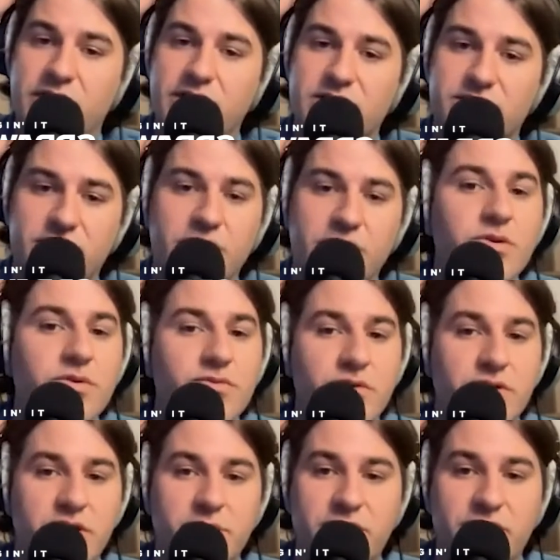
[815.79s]
I guess
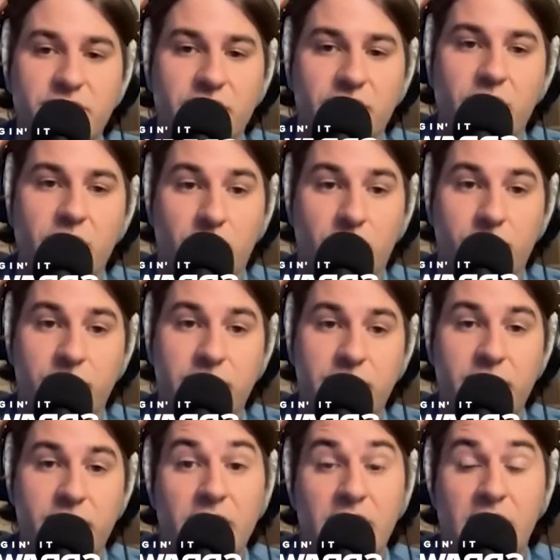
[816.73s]
Vancouver can be very
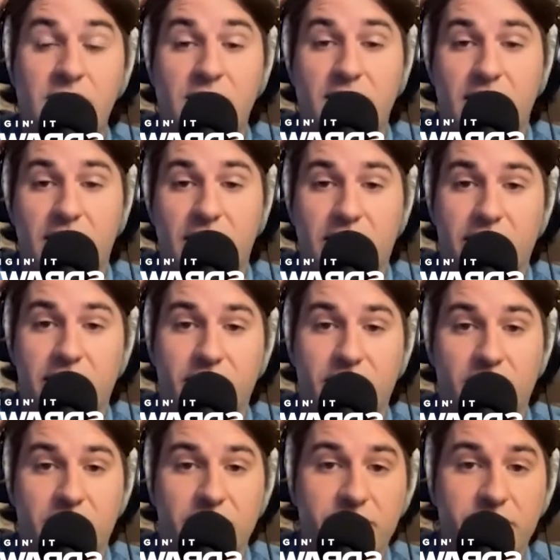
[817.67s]
corporate, and a
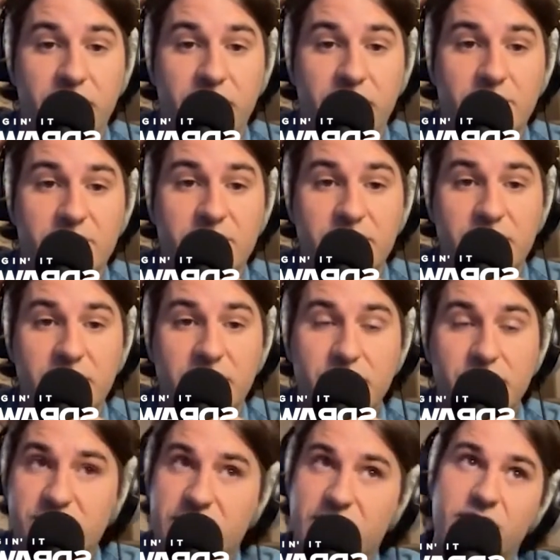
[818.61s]
lot of the clubs and
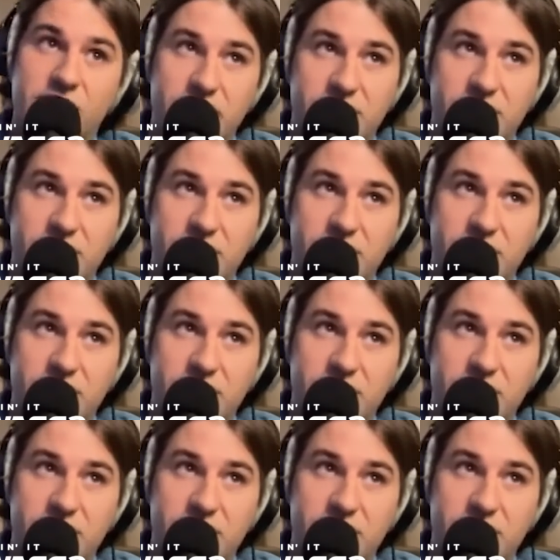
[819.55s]
venues there,